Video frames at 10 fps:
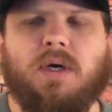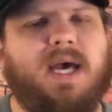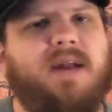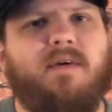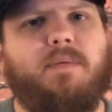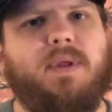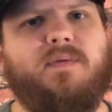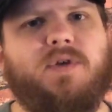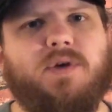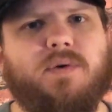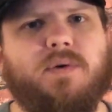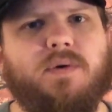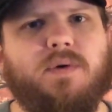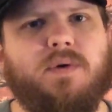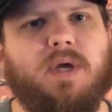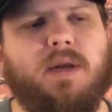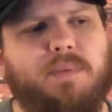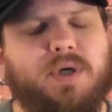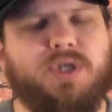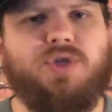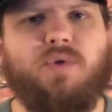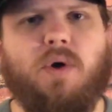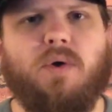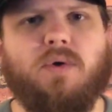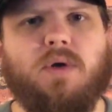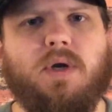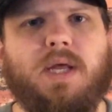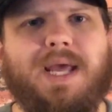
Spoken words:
kind of uplift you and push you on